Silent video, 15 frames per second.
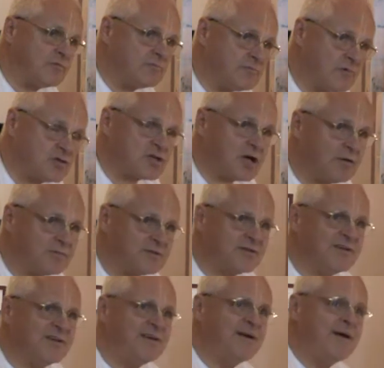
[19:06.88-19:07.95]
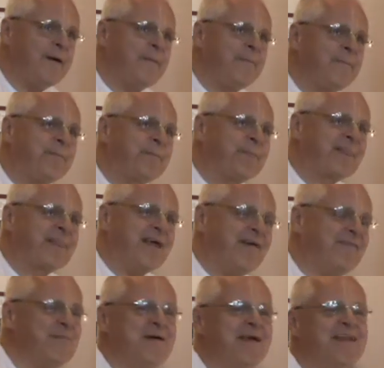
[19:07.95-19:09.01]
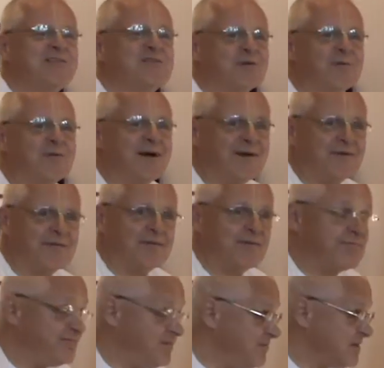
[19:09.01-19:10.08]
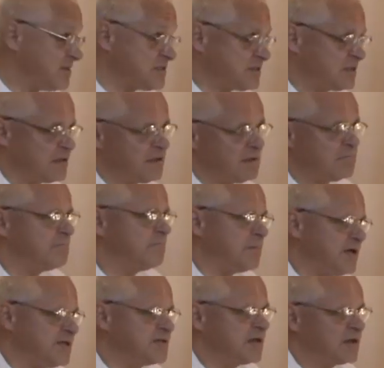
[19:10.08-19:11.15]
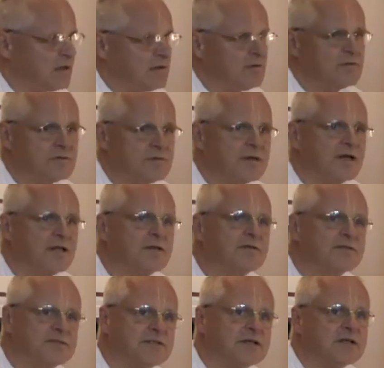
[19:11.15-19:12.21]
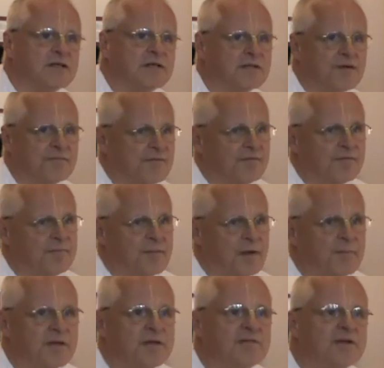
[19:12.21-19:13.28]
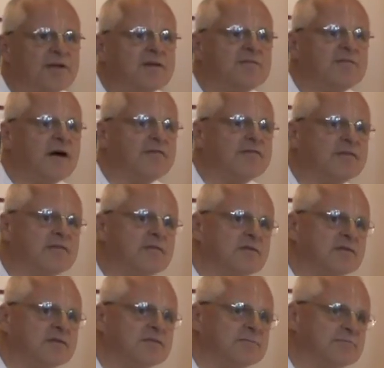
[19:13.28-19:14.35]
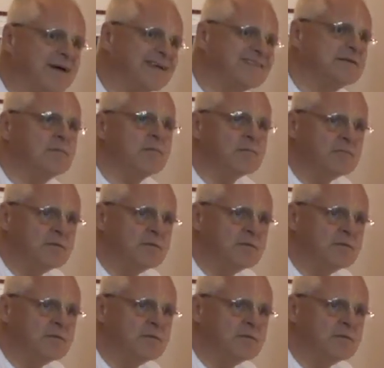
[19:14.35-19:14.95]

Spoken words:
Watch out! And we made a joke out of it. We were still basically all together on Sankirtan. We were maybe 25 devotees, maximum.